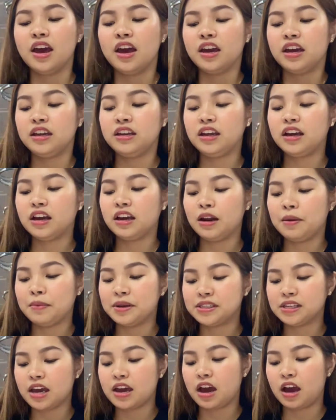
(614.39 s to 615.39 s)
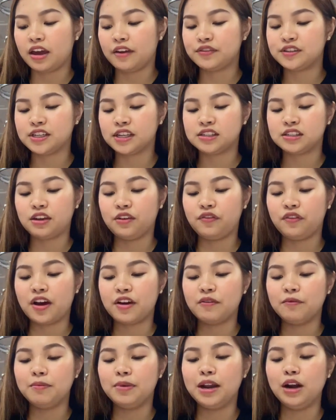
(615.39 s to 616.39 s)
Hindi ka na masaya if
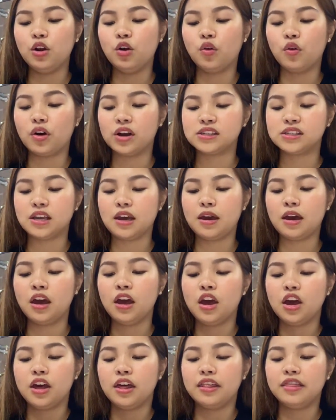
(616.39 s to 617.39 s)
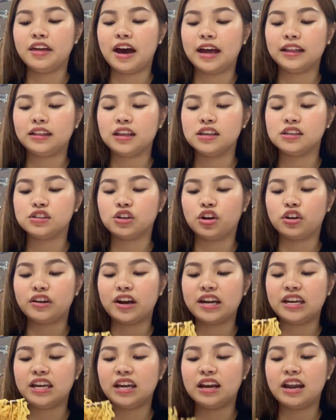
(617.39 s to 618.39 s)
65 below, kasi that is
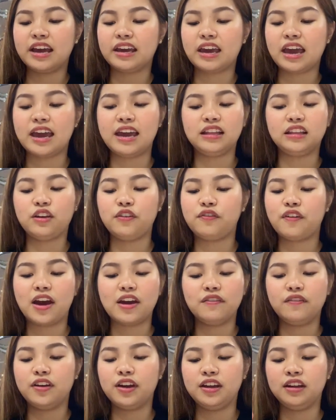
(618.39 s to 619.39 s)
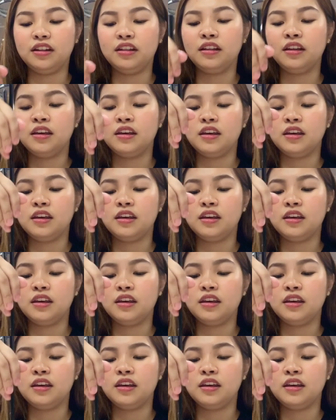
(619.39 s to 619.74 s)
already like 85 in